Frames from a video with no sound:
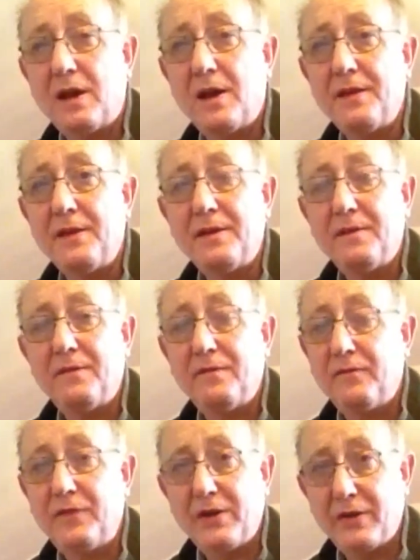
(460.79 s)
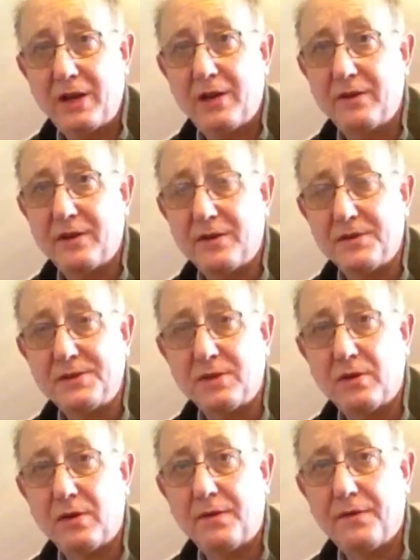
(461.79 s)
either very low
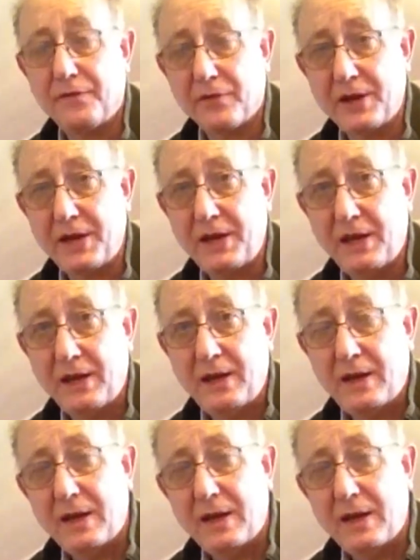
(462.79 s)
cost or free,